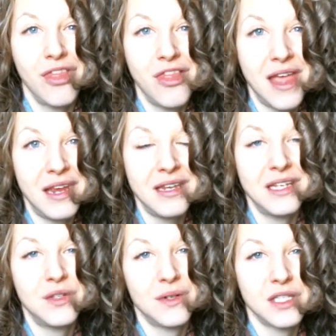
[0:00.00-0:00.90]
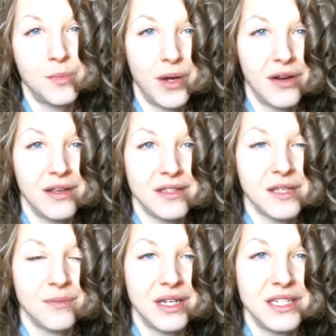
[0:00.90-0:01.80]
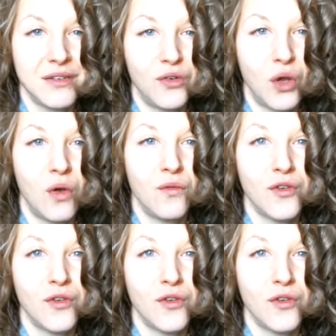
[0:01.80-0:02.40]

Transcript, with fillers: They need to experience something difficult